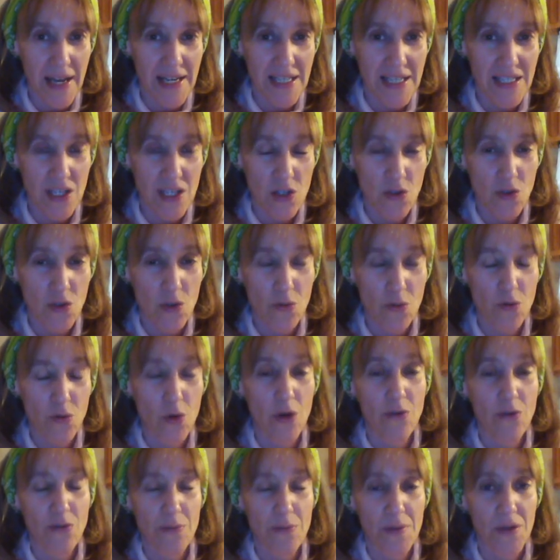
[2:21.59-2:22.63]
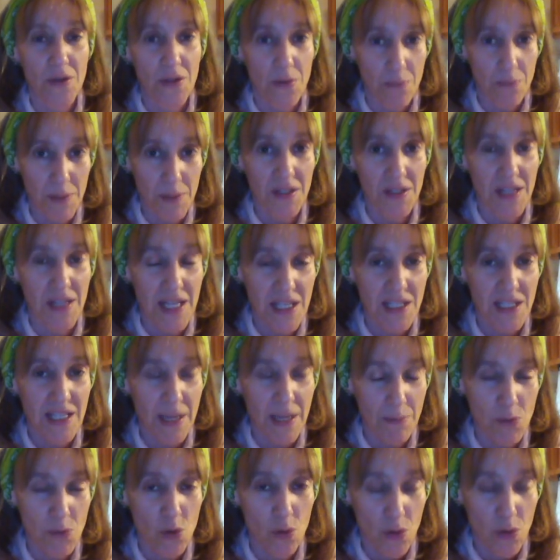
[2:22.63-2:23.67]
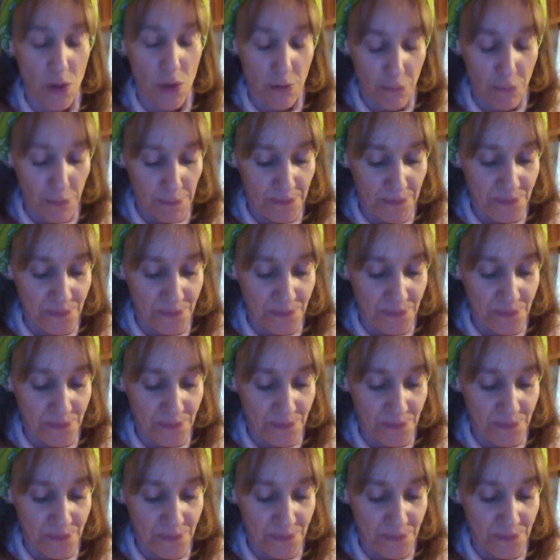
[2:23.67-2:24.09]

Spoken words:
and he says, sort of, God forbid, but there's some sort of